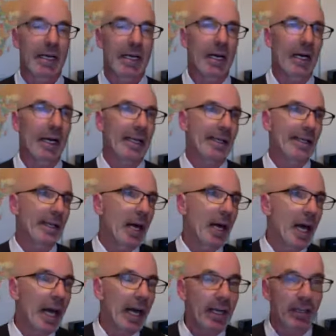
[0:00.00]
I
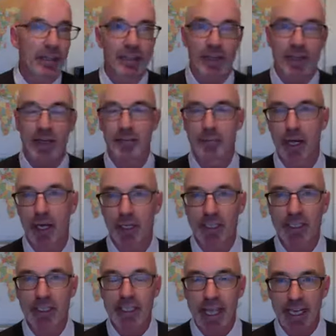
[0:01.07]
hired a
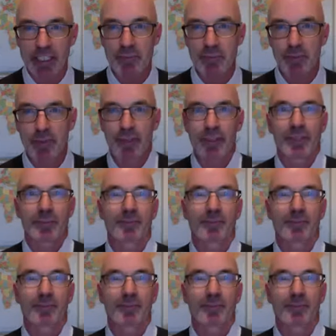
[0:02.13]
marketing expert.